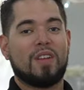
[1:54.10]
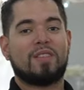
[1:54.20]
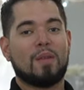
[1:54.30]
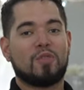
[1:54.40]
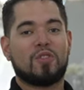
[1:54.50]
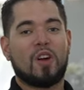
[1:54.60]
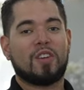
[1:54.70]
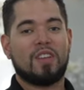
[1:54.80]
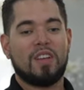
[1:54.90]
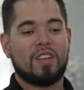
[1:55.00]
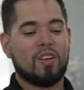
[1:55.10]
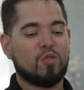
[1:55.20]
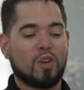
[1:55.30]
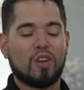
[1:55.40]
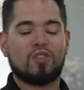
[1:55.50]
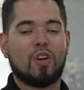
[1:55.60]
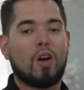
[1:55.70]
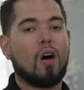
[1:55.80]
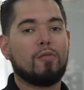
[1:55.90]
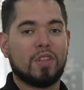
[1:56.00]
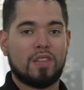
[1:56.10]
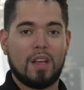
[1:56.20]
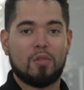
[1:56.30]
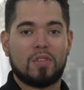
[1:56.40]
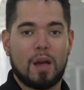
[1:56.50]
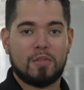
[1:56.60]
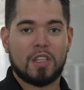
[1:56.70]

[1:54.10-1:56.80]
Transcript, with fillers: it's time to start the details, we're gonna start off with the tabletop